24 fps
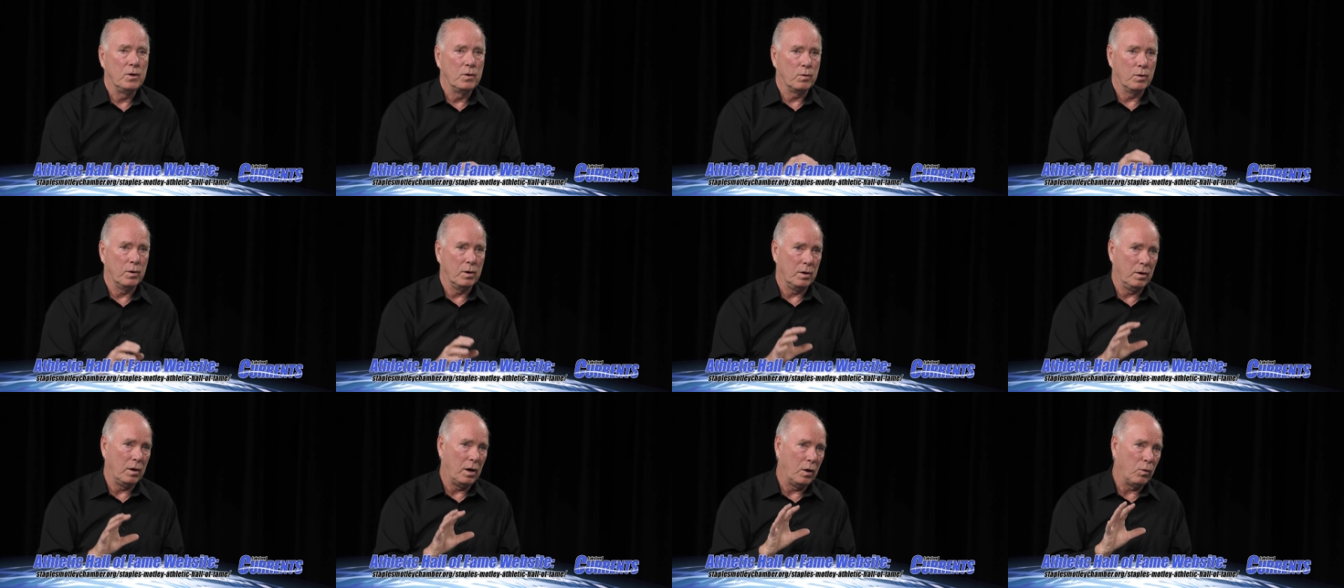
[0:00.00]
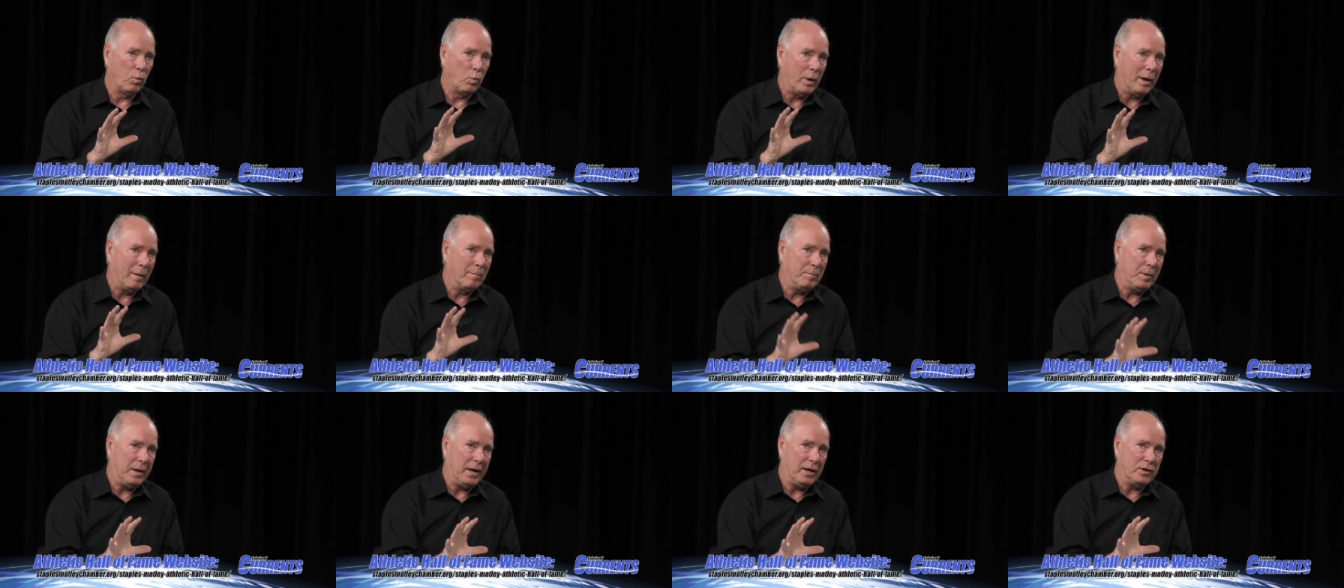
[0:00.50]
Or our
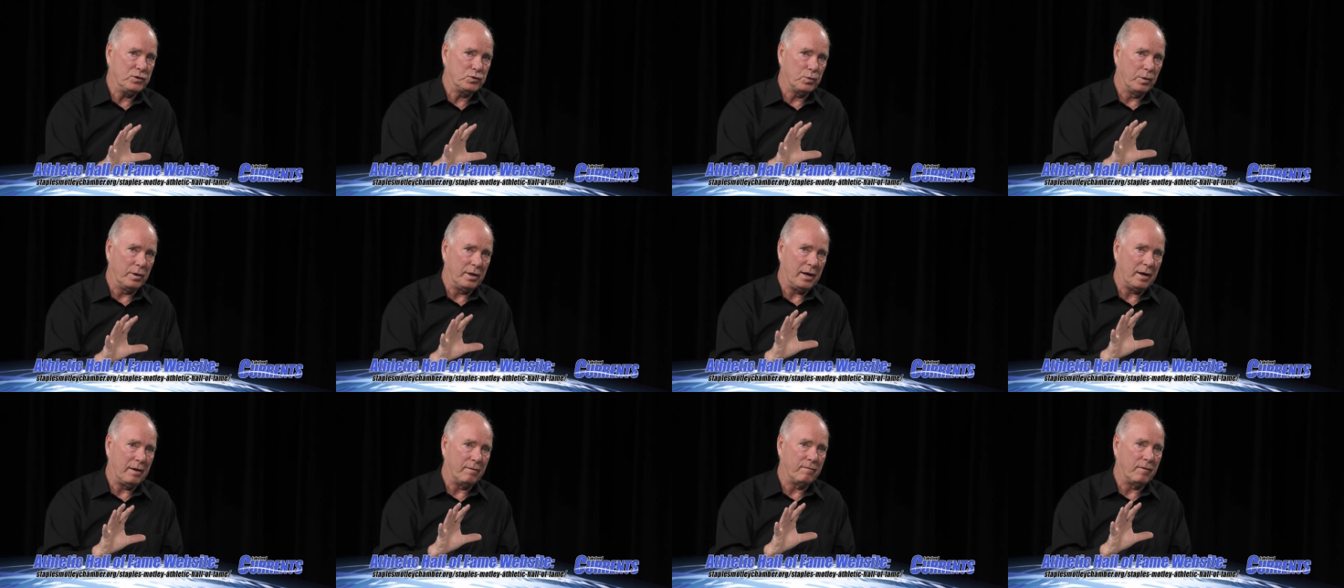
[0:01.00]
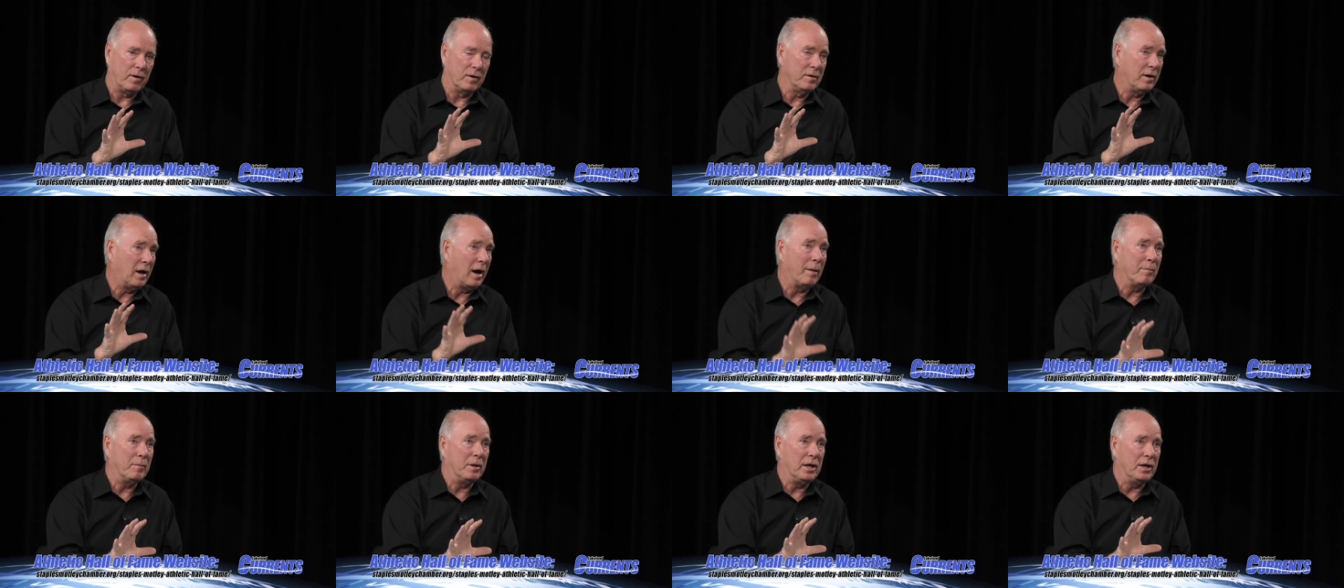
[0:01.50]
web page will have our
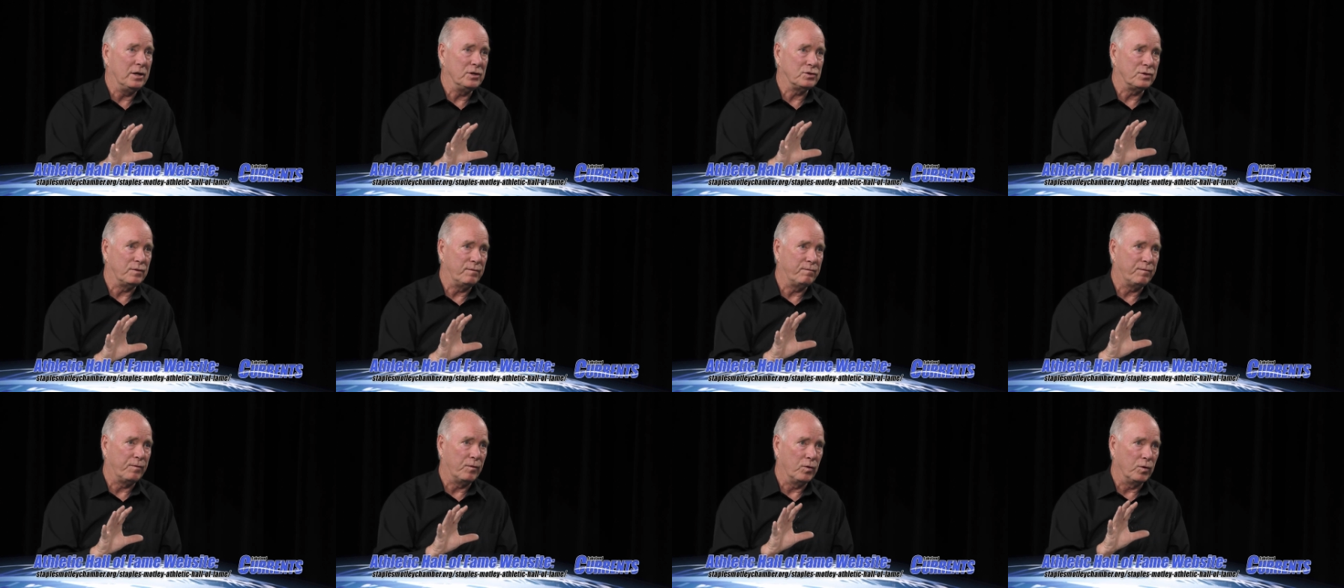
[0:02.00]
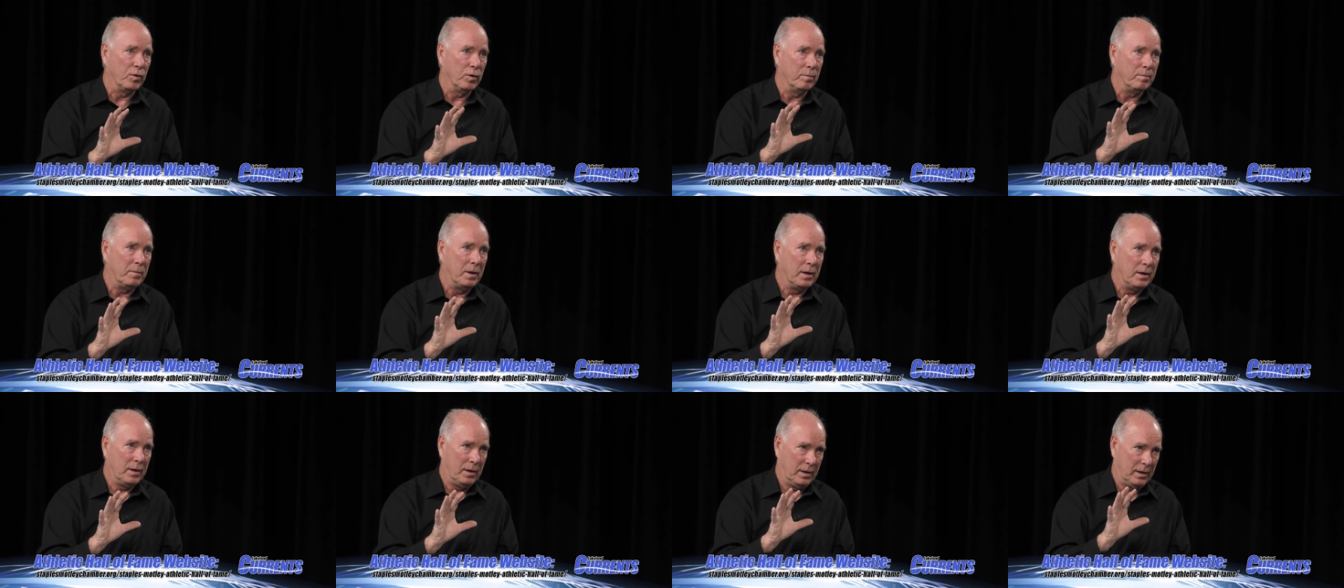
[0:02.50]
nomination
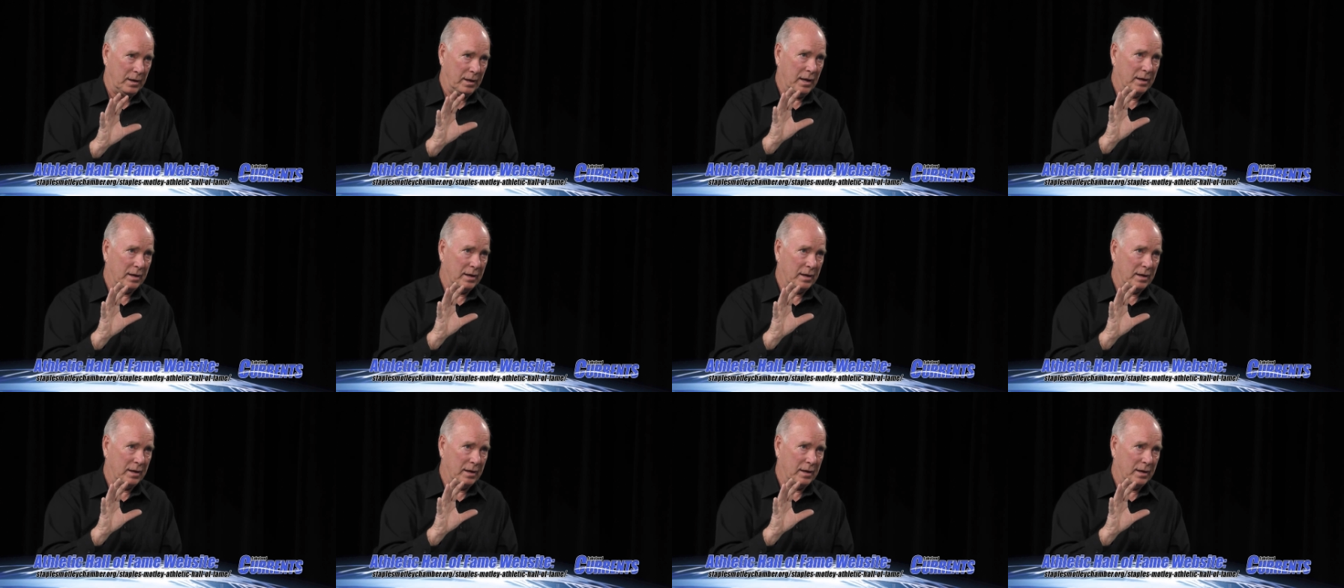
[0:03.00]
form, and it